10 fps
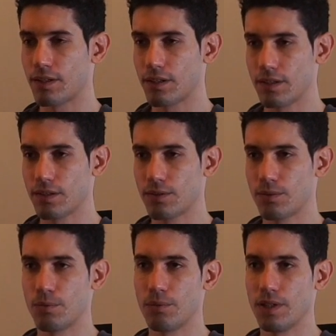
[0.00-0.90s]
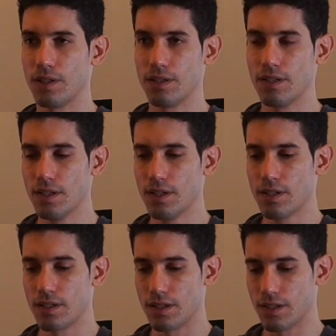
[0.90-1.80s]
here we
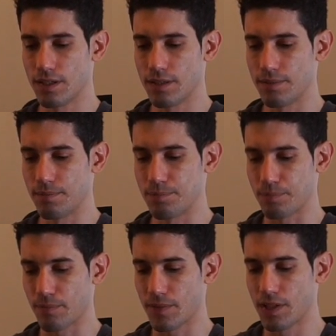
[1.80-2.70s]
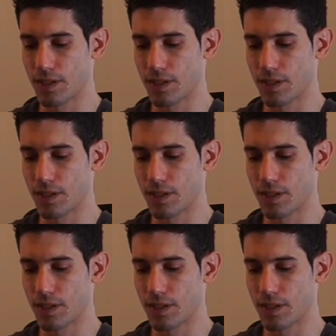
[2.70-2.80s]
um,